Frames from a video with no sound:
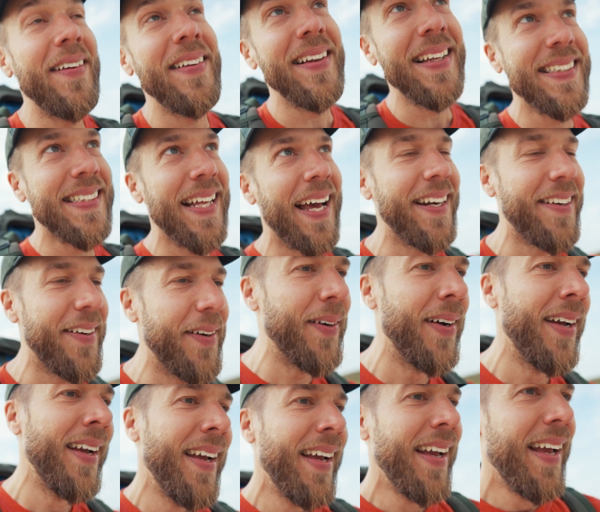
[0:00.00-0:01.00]
At least I do.
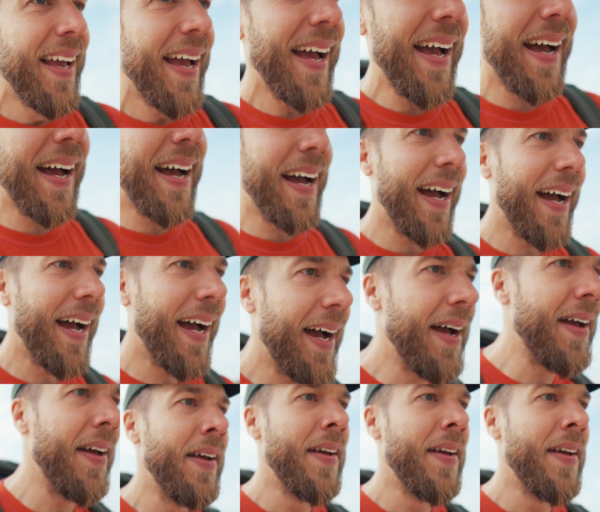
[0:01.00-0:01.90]
I